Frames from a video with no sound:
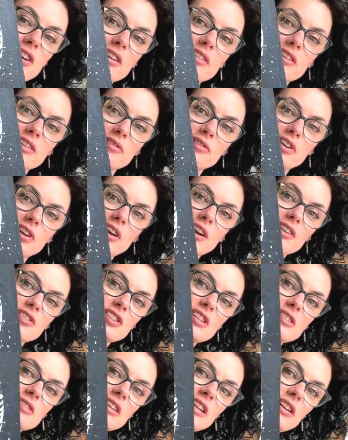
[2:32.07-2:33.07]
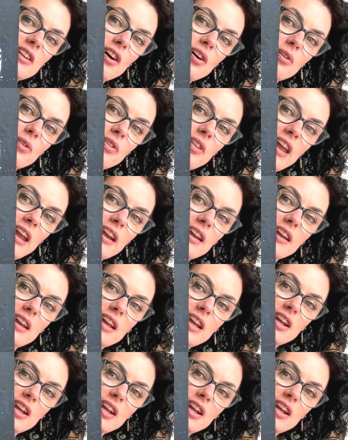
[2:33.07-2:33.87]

I don't know if you can actually see the whole thing.